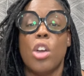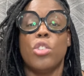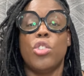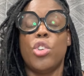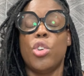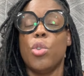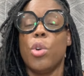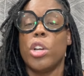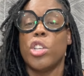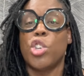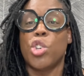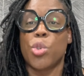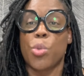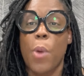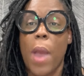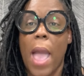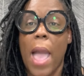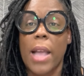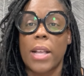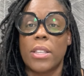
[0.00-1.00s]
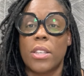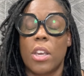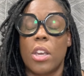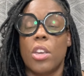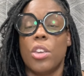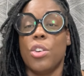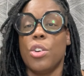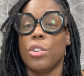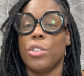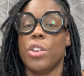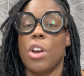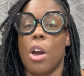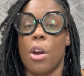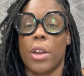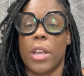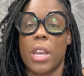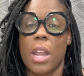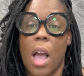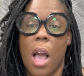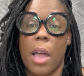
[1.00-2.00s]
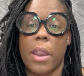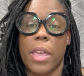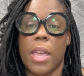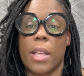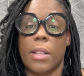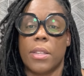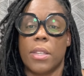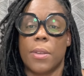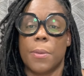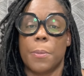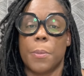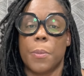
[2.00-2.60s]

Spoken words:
to attract your target audience.